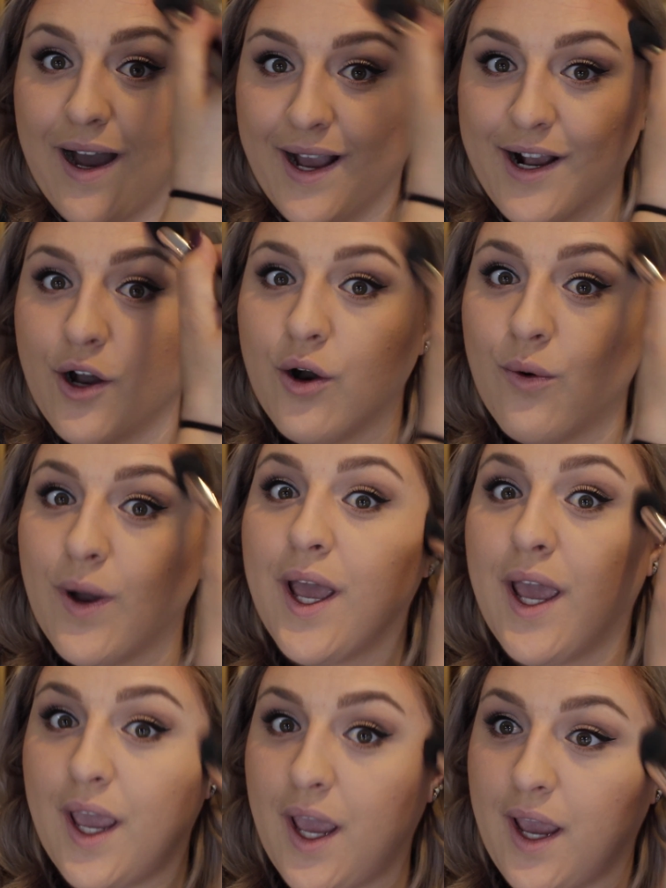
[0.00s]
I go
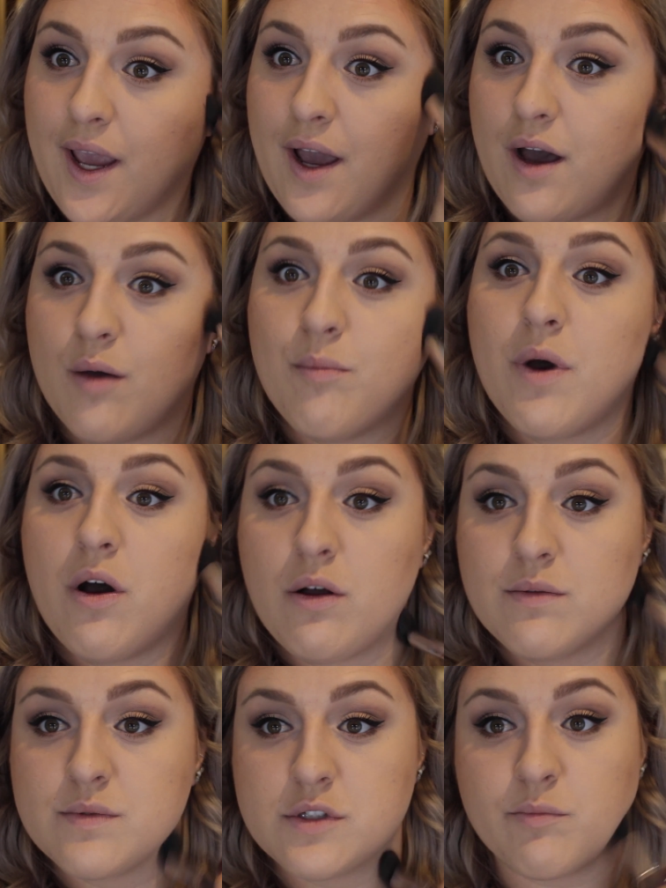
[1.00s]
ham
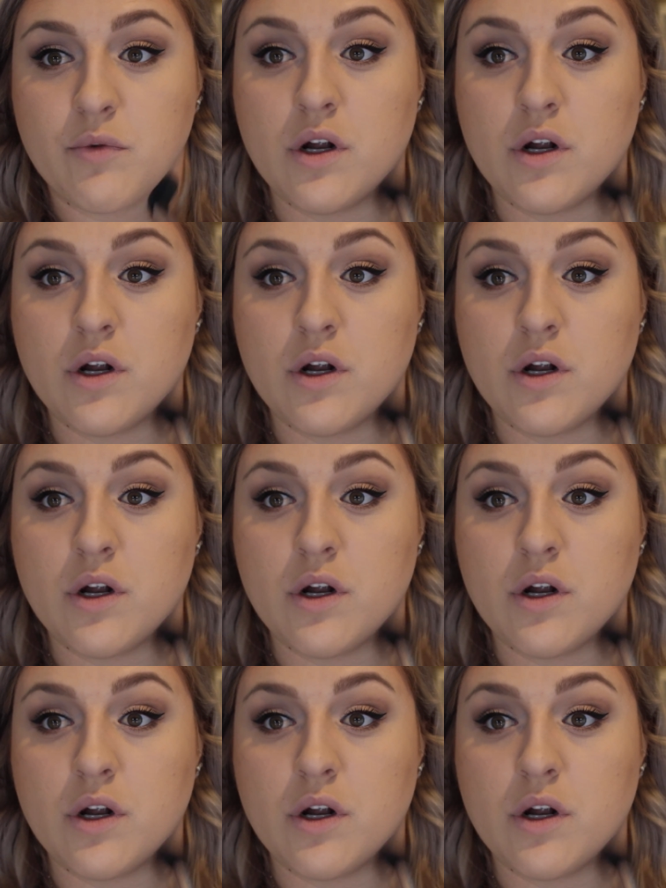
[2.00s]
on some